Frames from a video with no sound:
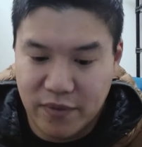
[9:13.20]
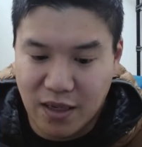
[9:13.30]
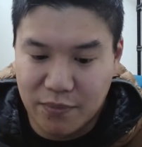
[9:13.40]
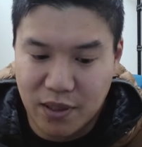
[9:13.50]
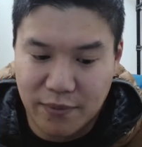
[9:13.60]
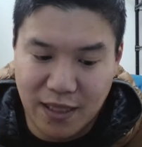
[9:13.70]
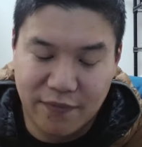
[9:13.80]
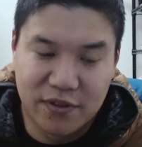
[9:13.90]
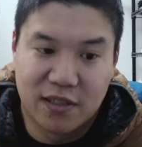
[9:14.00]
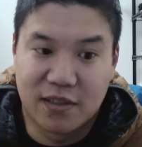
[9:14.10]
I put a big
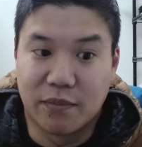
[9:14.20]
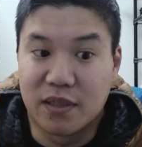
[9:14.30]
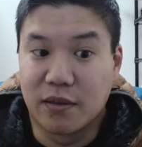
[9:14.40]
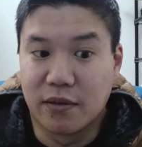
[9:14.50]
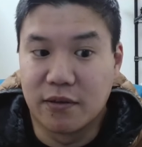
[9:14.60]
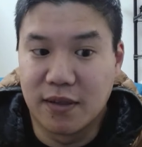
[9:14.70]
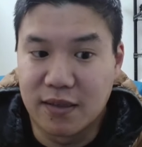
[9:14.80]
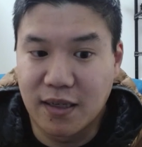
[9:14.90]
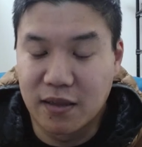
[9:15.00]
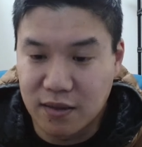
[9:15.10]
emphasis on material and
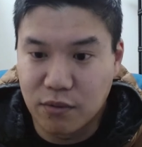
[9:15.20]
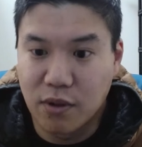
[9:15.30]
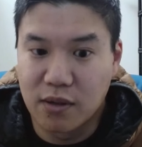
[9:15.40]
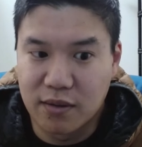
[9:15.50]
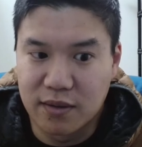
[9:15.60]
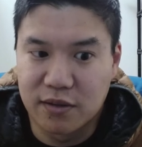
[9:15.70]
kind of quality.